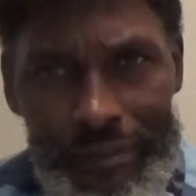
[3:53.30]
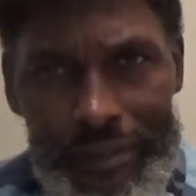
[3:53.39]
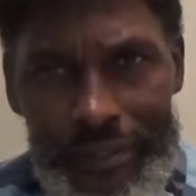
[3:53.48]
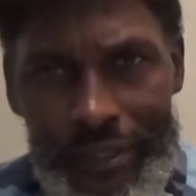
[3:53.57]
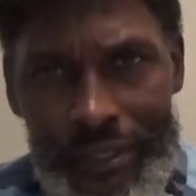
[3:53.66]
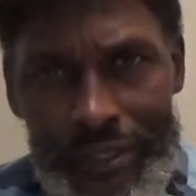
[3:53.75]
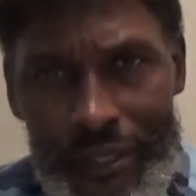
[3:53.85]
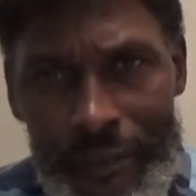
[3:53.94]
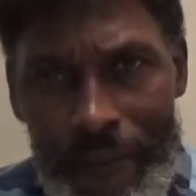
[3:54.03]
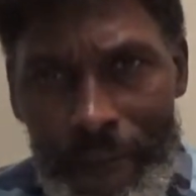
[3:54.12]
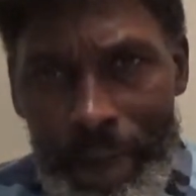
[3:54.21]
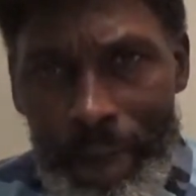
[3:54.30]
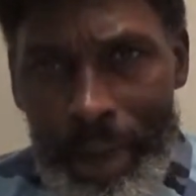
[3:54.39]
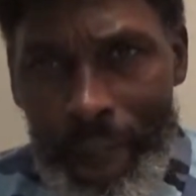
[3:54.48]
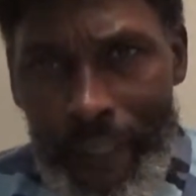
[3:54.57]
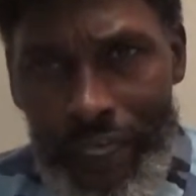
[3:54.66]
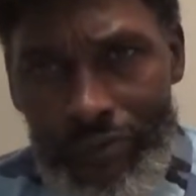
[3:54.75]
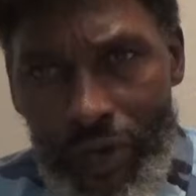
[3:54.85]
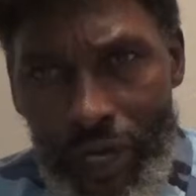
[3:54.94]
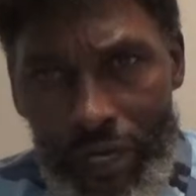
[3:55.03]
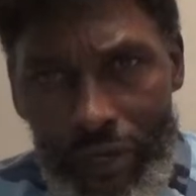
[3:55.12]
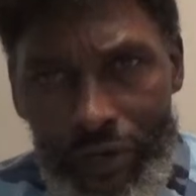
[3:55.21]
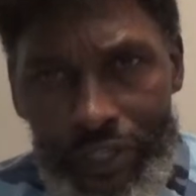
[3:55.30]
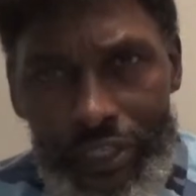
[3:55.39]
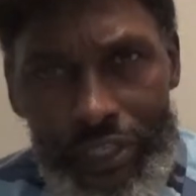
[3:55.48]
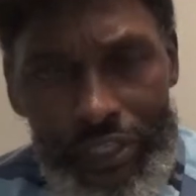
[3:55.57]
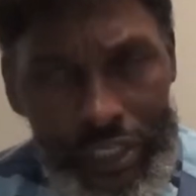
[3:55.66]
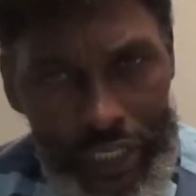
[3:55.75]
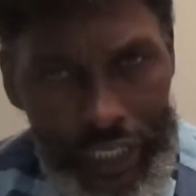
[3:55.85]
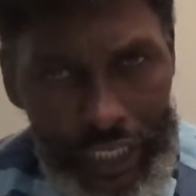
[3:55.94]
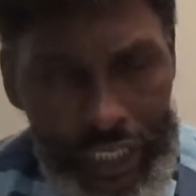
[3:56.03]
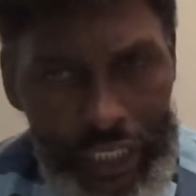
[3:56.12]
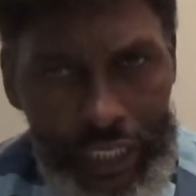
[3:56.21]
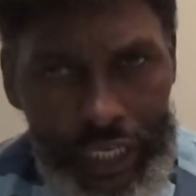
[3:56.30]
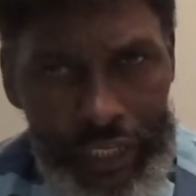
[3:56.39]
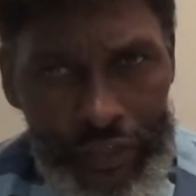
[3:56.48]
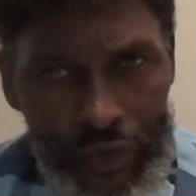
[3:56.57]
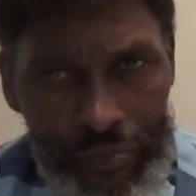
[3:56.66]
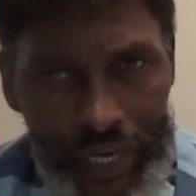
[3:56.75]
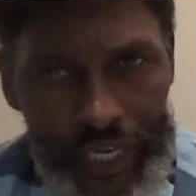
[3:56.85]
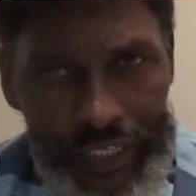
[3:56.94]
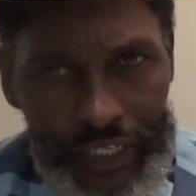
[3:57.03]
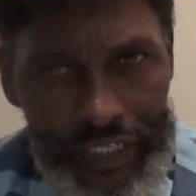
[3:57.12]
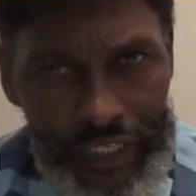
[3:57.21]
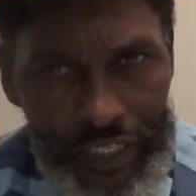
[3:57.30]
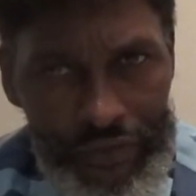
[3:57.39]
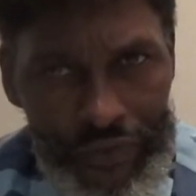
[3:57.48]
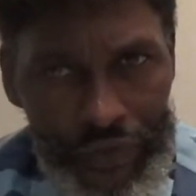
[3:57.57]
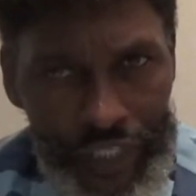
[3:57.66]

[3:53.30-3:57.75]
See, that's why the Lord said, take heed, let no man deceive you.